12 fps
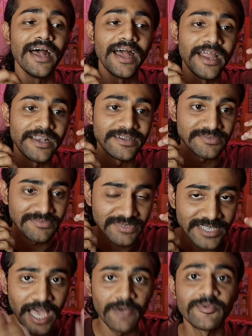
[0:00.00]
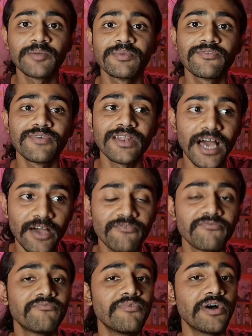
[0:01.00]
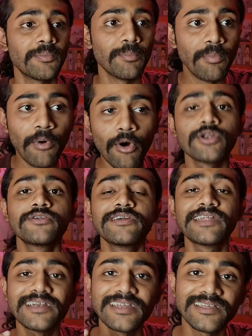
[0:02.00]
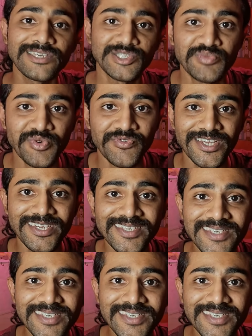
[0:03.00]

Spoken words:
and Sam Raimi will have a ball directing this movie.